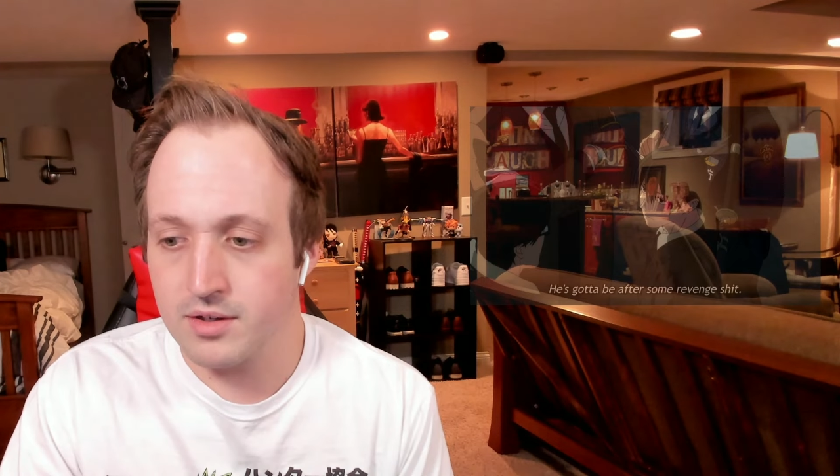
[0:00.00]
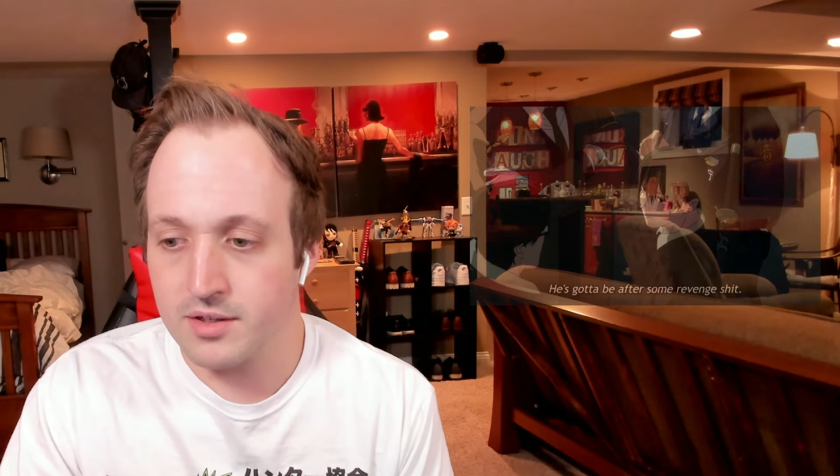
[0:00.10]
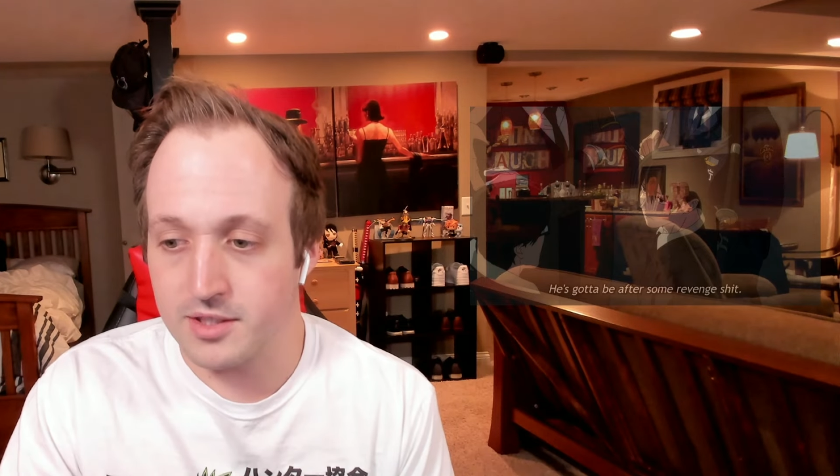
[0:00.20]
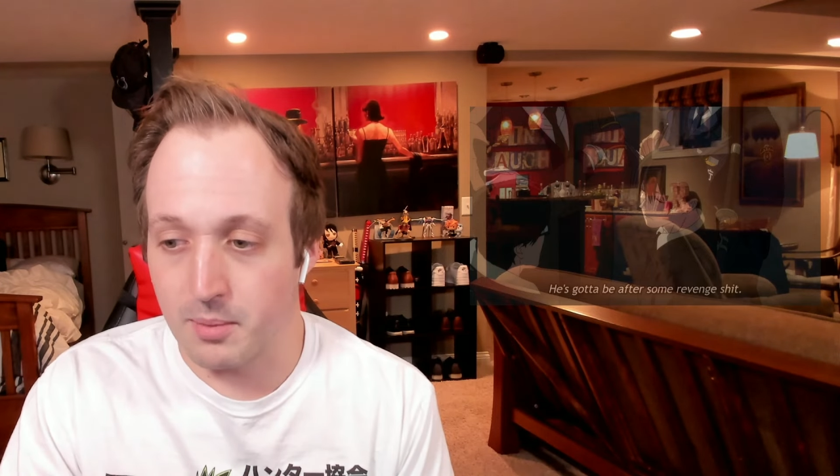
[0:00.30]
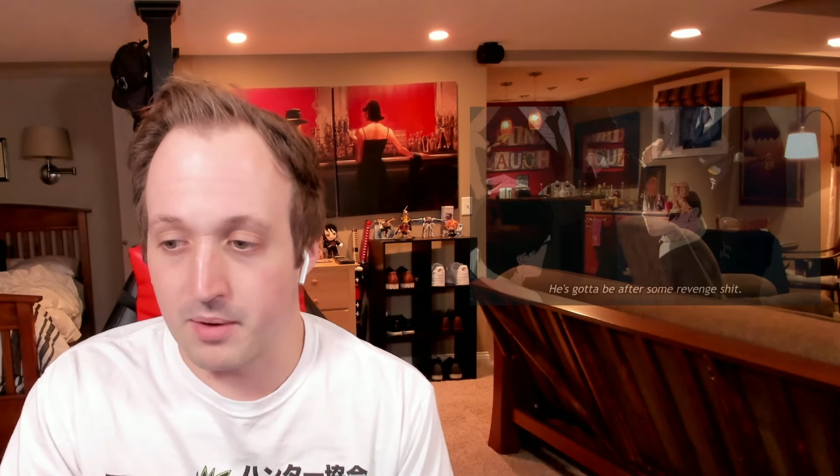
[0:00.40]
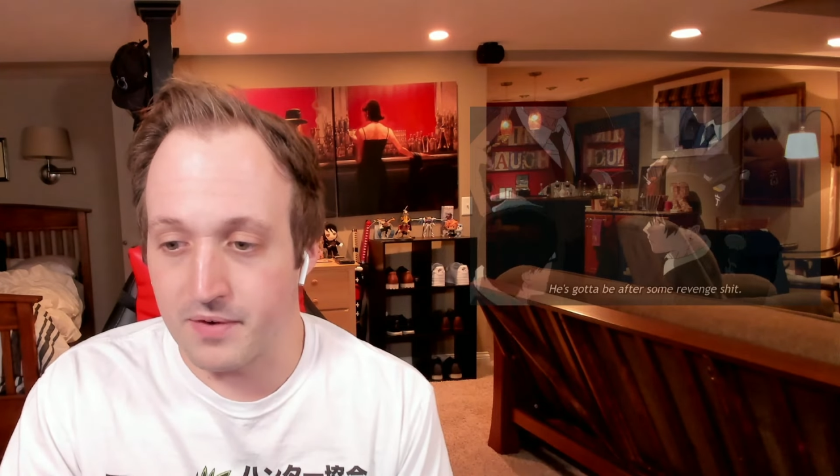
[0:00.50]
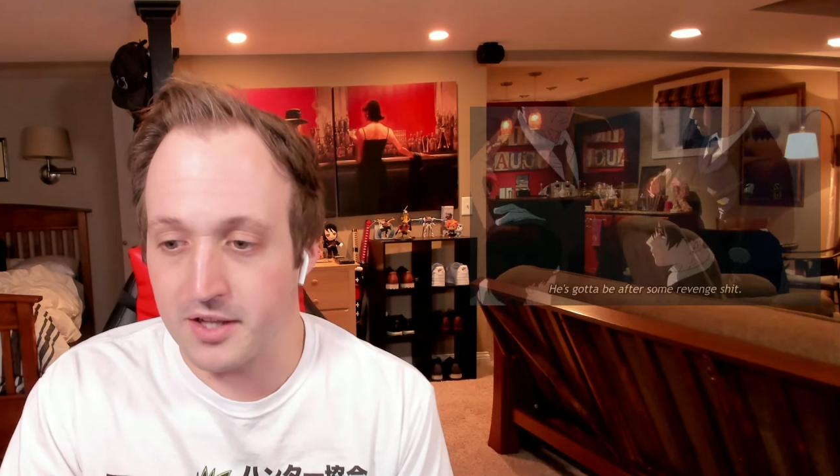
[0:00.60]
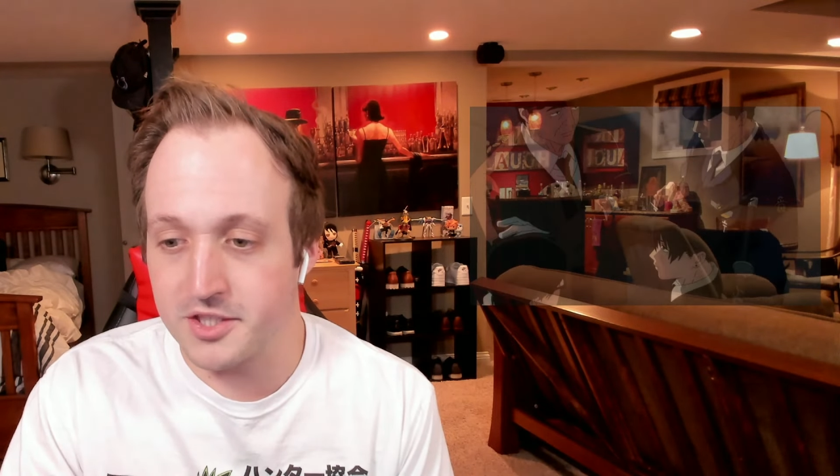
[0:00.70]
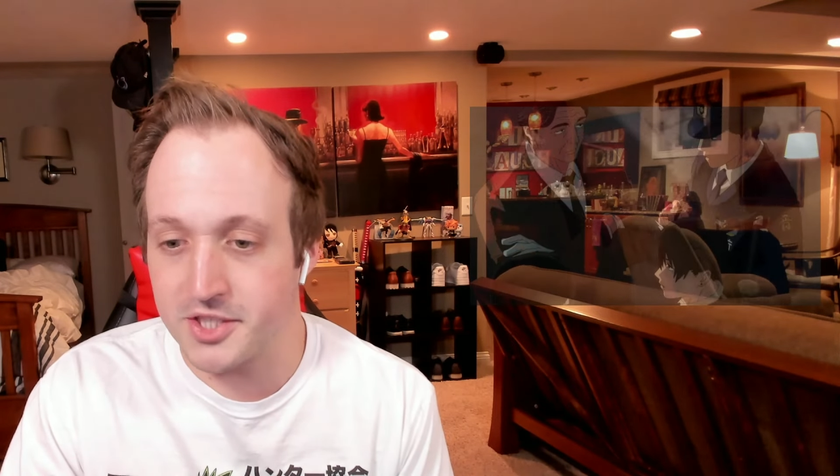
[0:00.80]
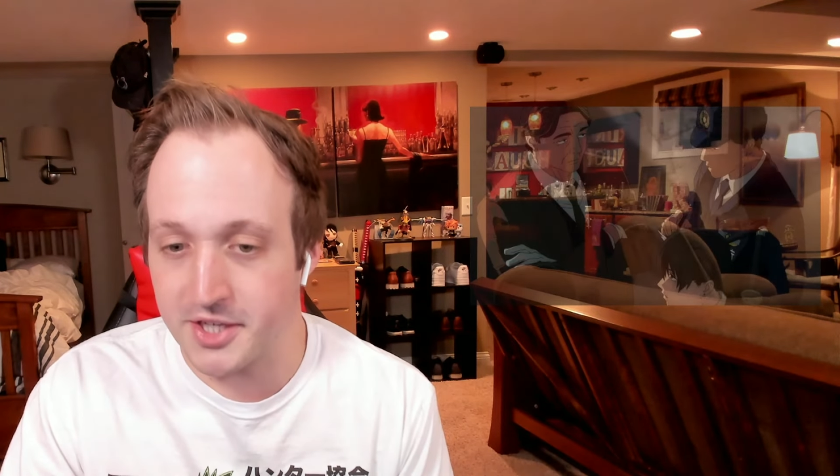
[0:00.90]
Some
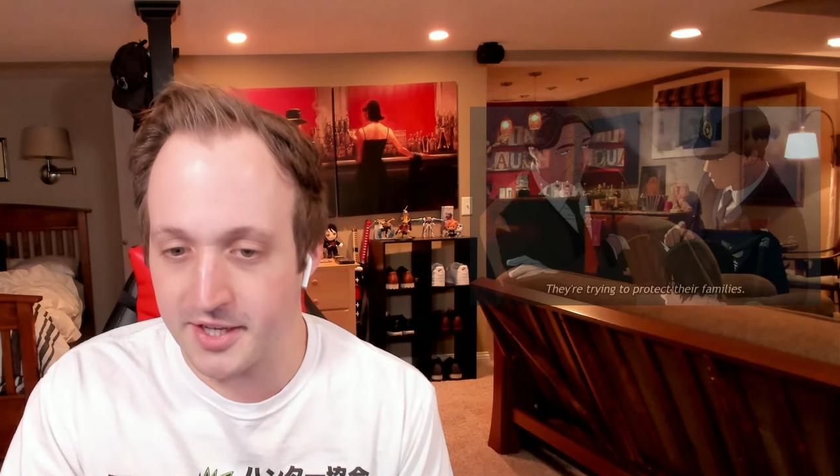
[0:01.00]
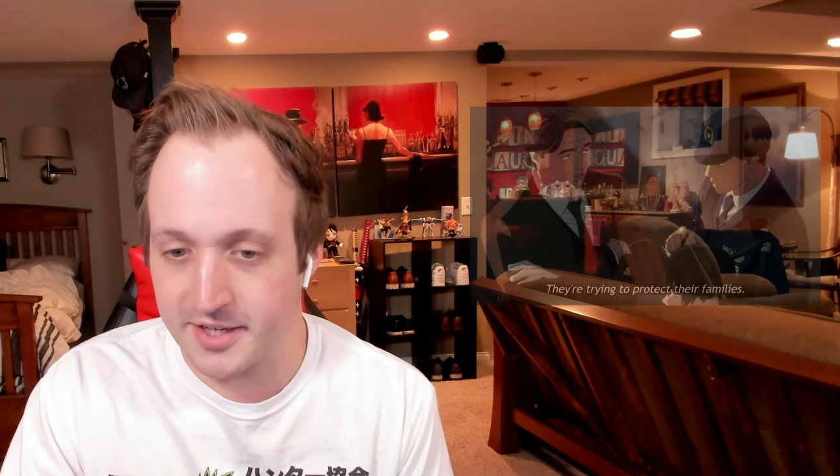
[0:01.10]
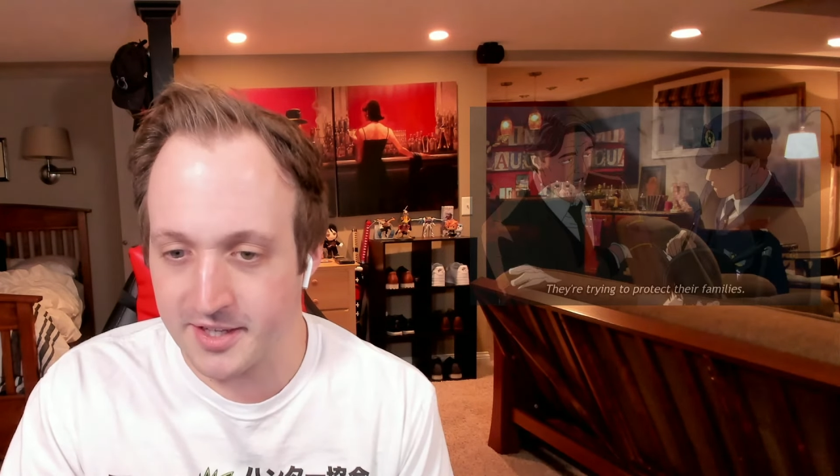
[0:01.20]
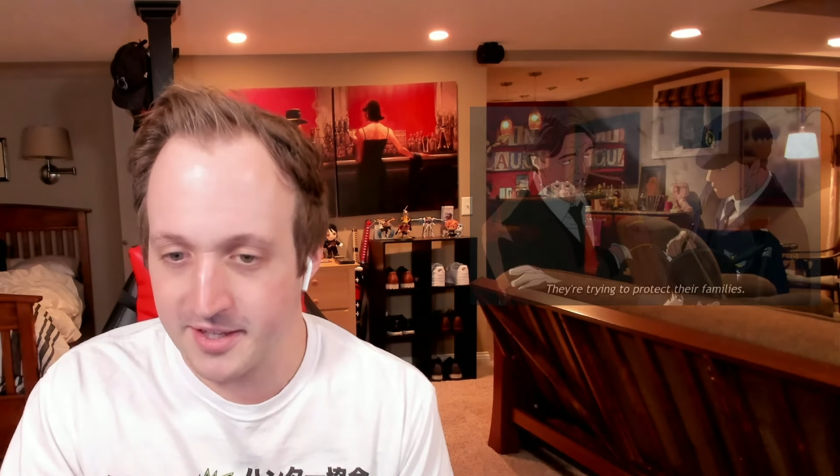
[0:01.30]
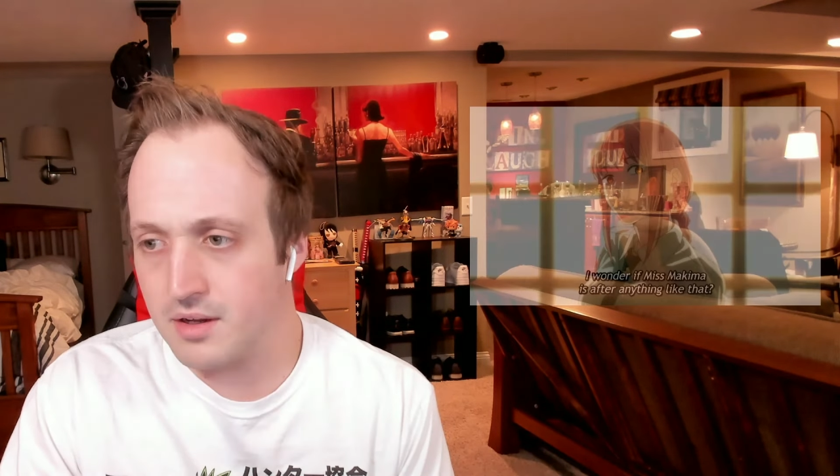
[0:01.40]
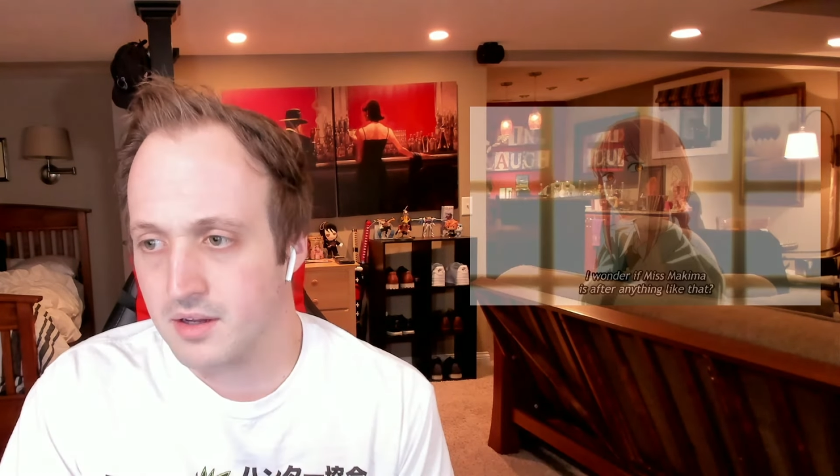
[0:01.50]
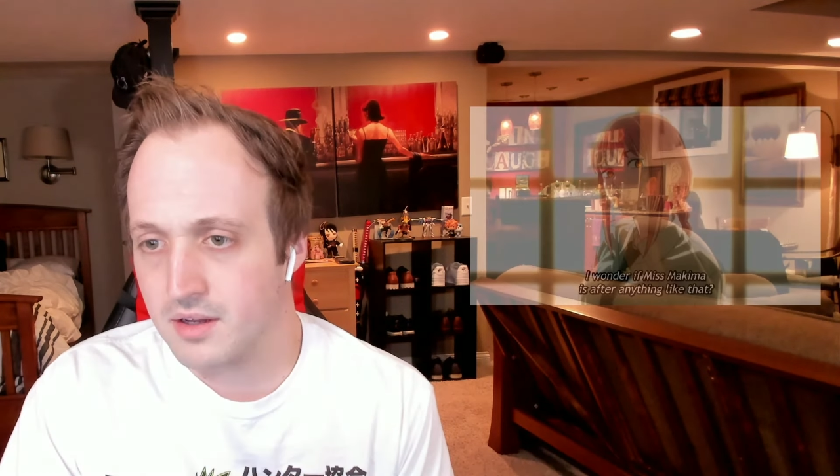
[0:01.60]
revenge shit. Denji!